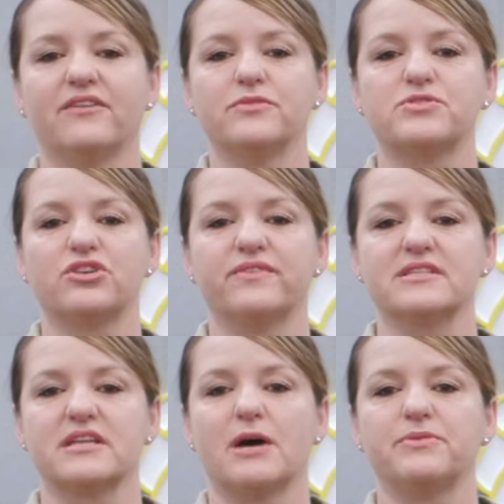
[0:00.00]
of
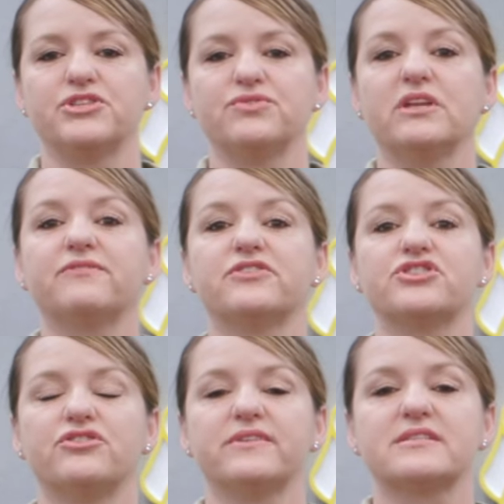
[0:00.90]
Observance an opportunity for
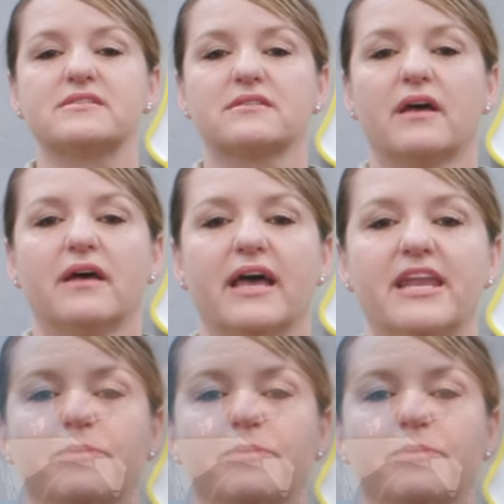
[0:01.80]
service, an